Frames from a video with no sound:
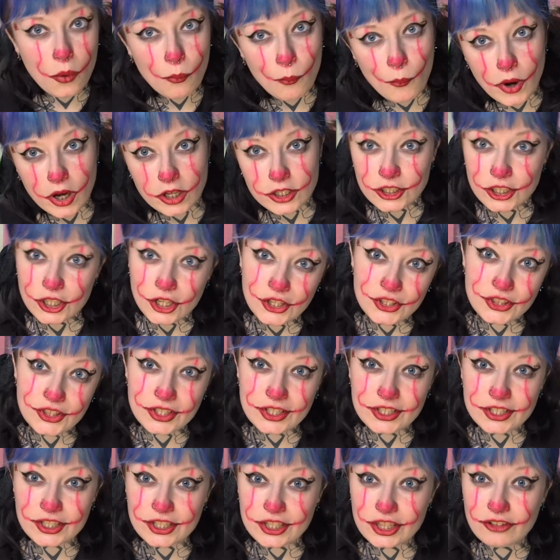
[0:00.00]
what y'all
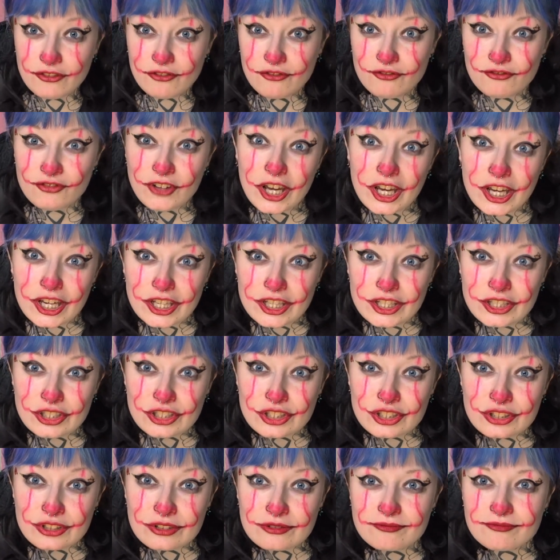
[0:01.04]
think of the
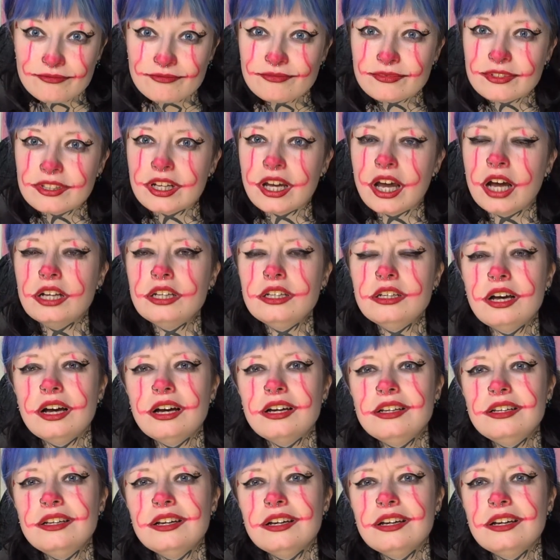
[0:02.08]
face? How do you